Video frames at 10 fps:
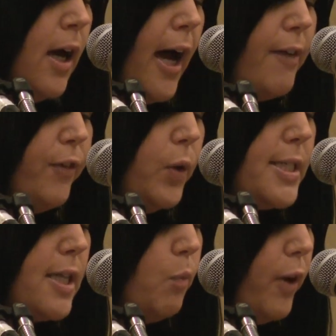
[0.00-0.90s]
I
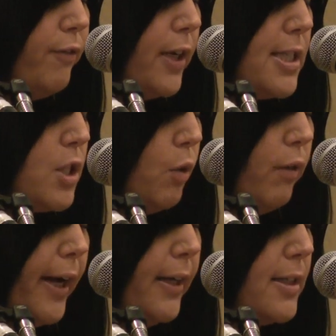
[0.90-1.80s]
focused on what felt so
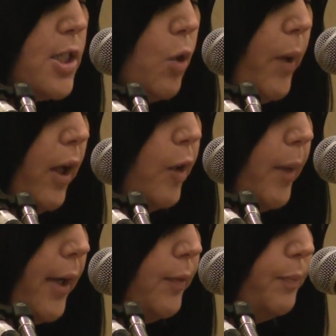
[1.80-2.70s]
right and so
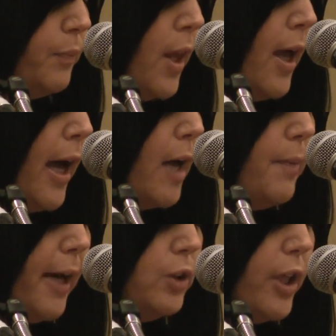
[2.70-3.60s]
welcoming. I
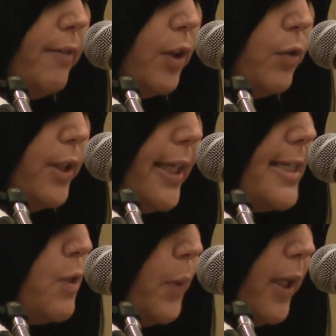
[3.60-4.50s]
am now driving 3
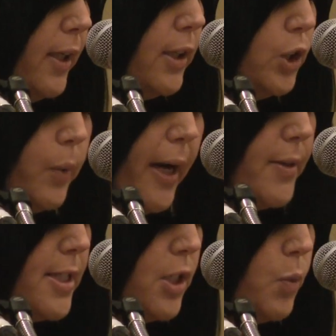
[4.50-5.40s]
days a week, 2
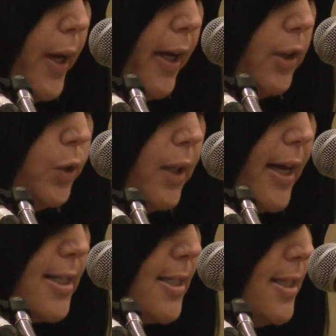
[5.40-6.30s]
hours each way, to
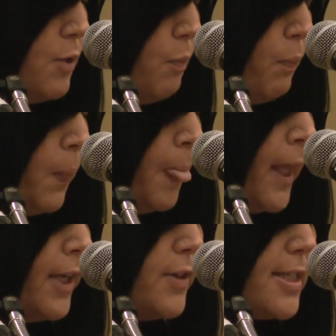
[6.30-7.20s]
classes.
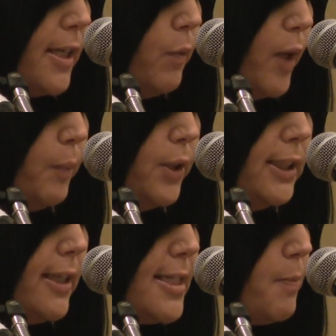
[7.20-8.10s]
You see, when a
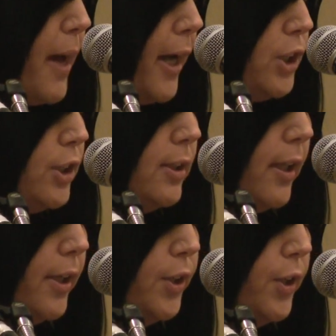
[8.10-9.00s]
person has a passion
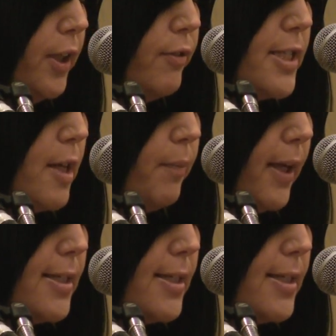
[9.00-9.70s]
and yearning for something